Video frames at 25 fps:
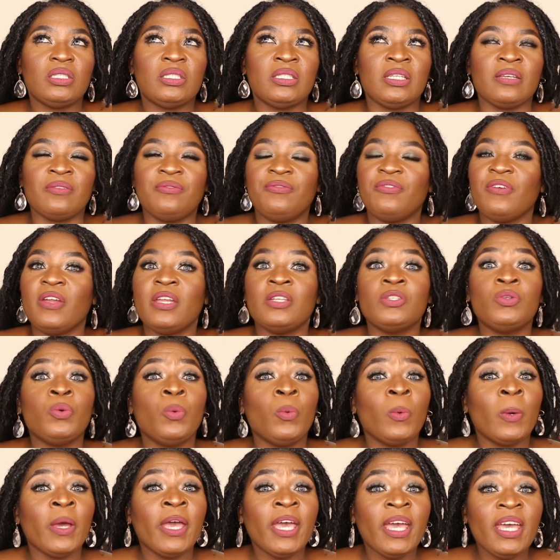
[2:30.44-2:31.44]
different
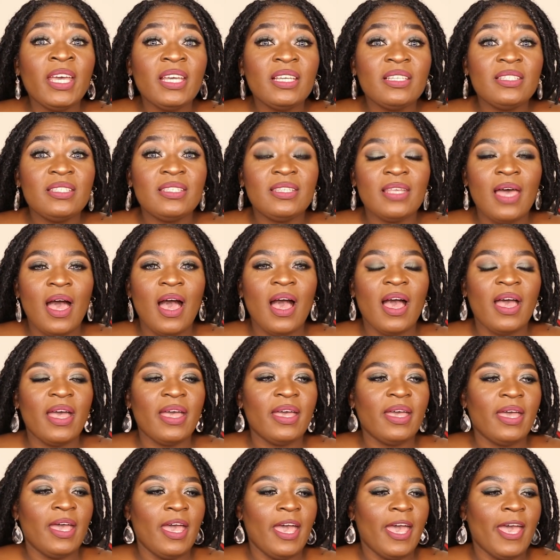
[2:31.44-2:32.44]
ways. I
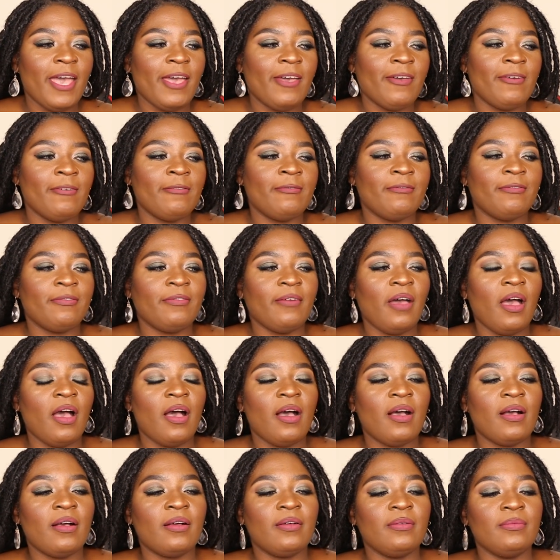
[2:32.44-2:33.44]

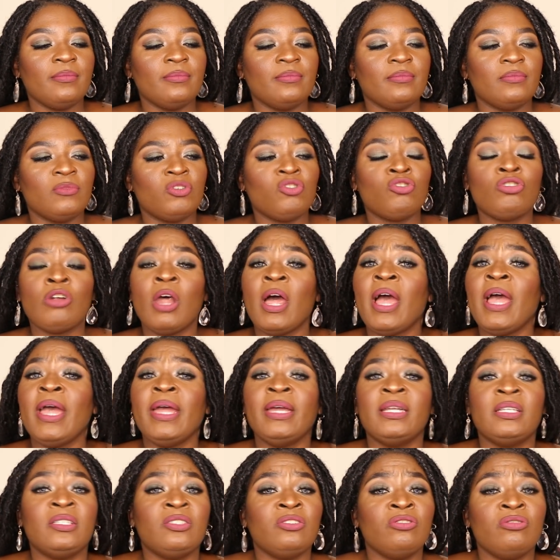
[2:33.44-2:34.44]
have
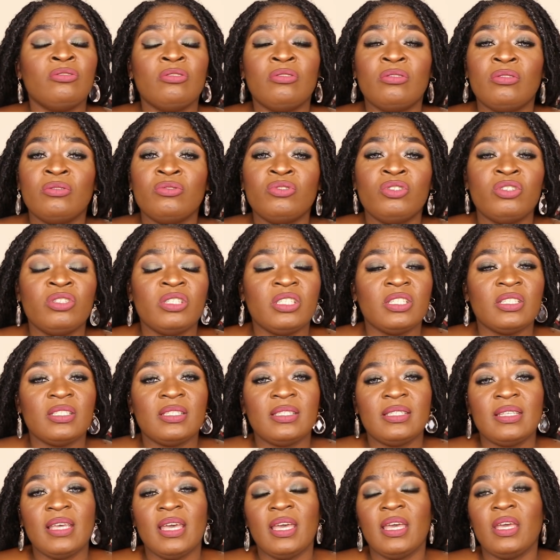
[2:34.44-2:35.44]
tried, to
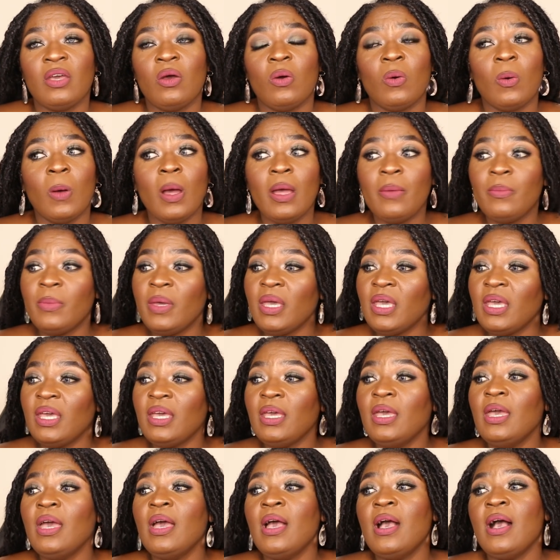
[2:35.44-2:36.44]
just say, oh, I
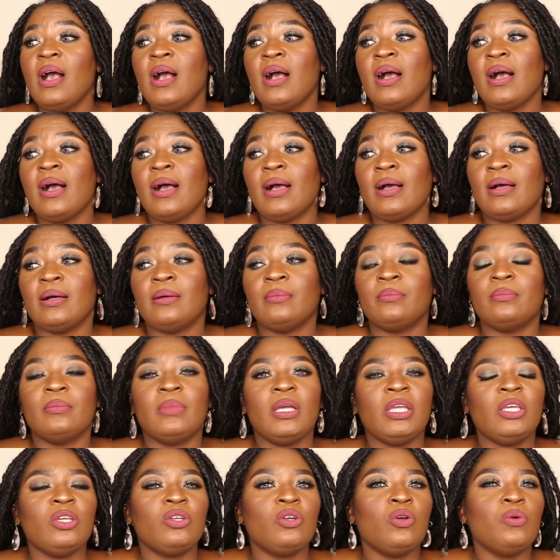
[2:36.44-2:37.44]
mean,
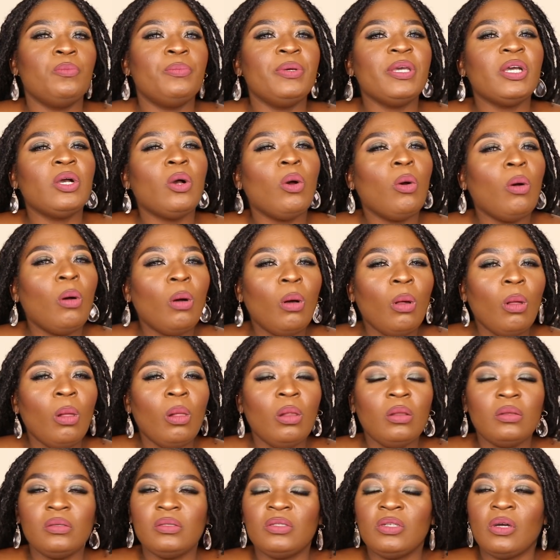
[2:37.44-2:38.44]
be
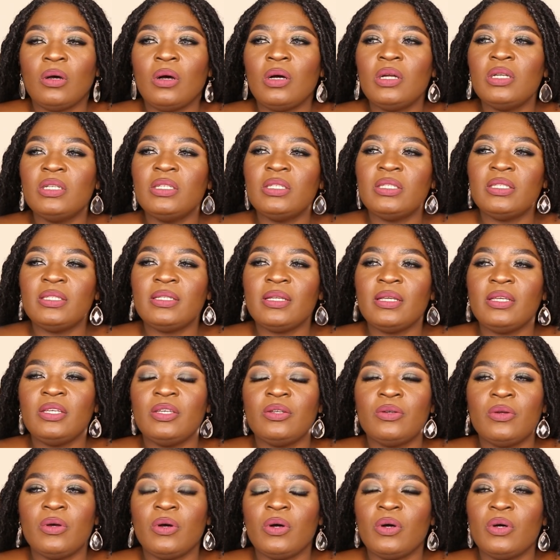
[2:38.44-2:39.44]
cool, don't
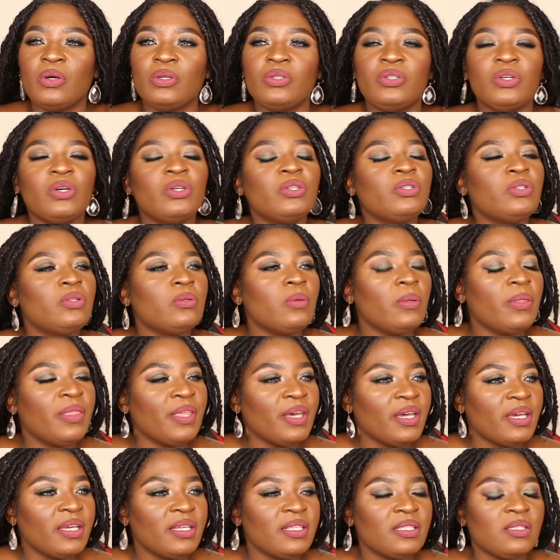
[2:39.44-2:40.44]
do
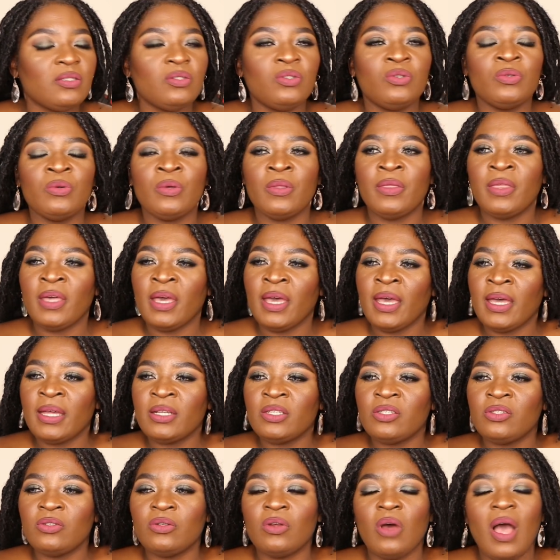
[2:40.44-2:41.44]
this, do
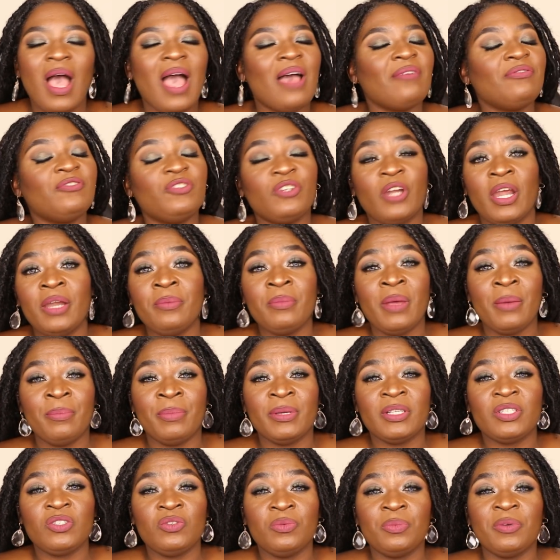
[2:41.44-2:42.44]
that. I've tried my
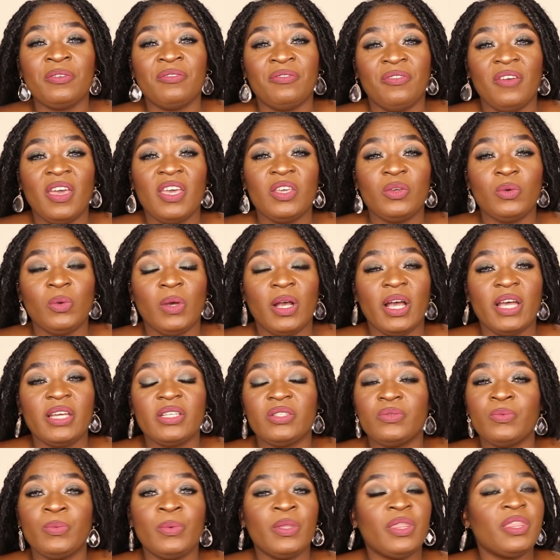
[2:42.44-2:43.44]
best to be fair, you
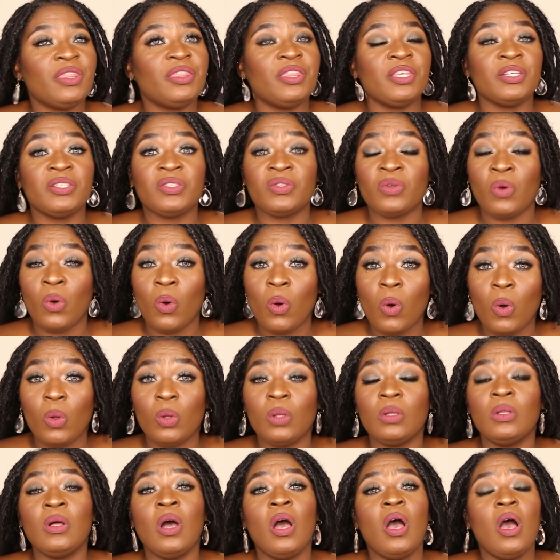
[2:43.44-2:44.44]
guys, with this
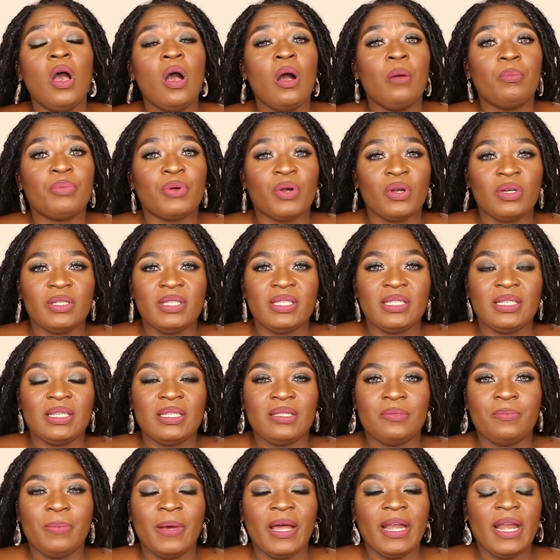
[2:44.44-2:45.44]
whole
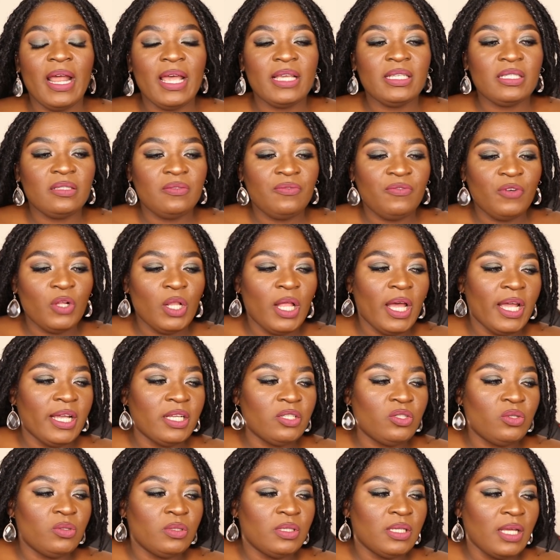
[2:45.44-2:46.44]
process, but I just feel
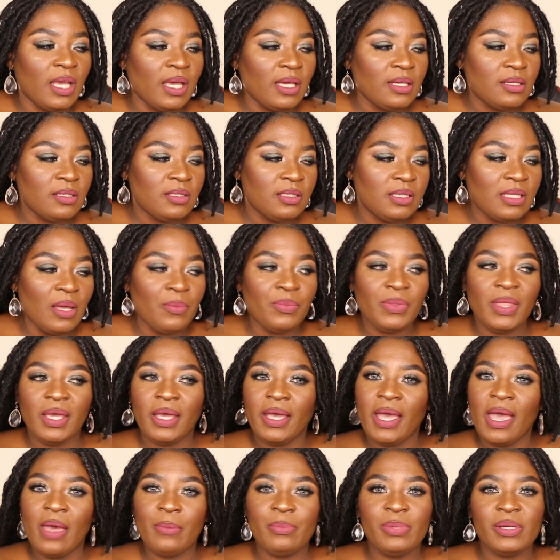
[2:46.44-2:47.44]
like today
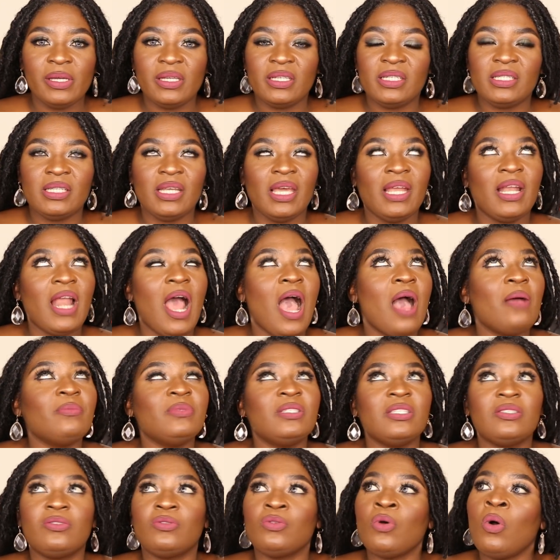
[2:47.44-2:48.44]
something happened and I'm
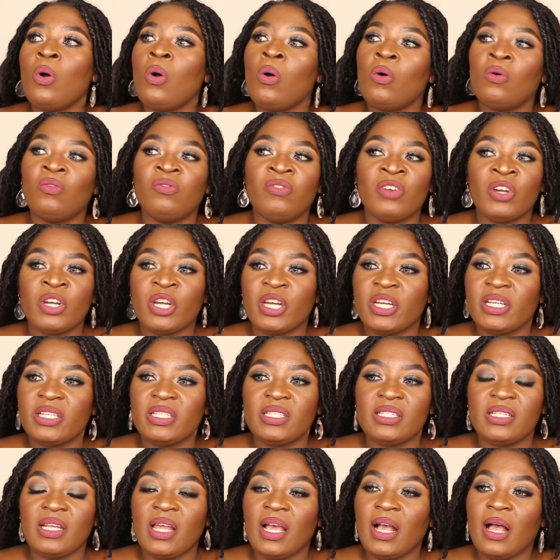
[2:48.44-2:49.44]
just so over
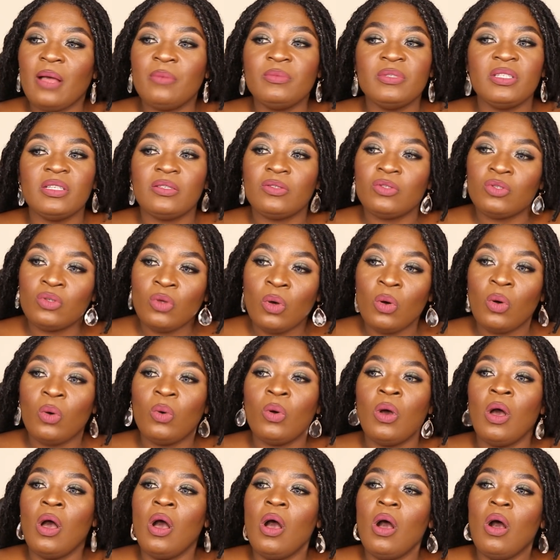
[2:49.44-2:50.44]
it. Like, I'm just
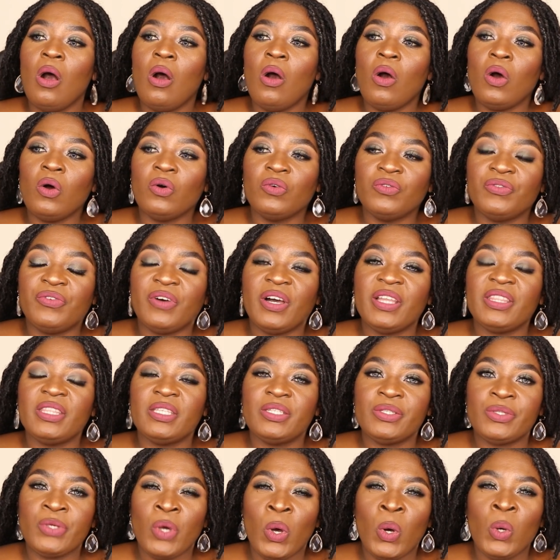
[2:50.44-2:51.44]
so over
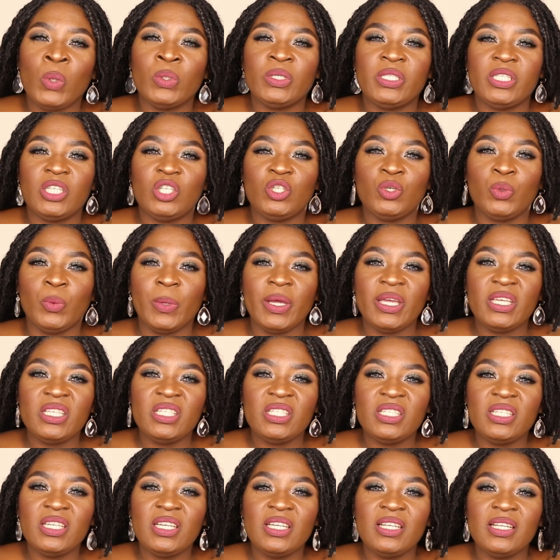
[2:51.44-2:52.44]
this whole
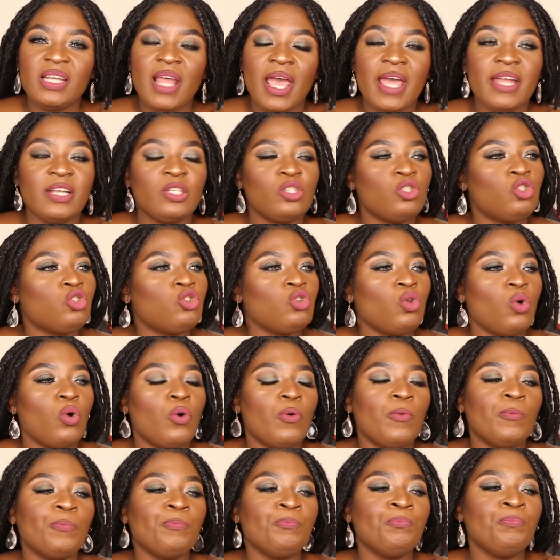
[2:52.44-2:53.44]
situation, and
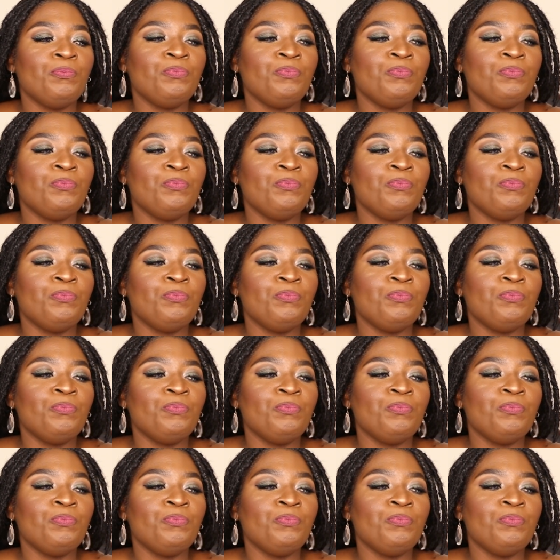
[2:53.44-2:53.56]
so